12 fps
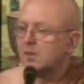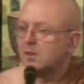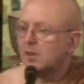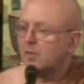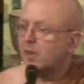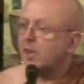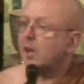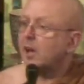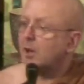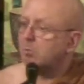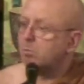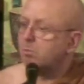And the
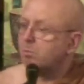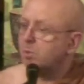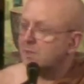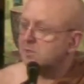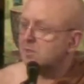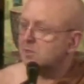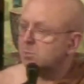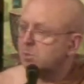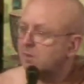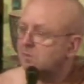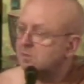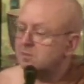unpleasant
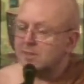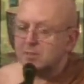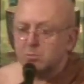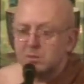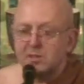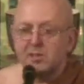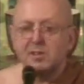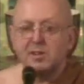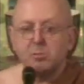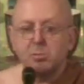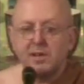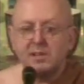experiences, that's when you get
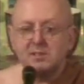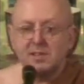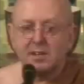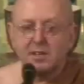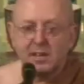your paycheck,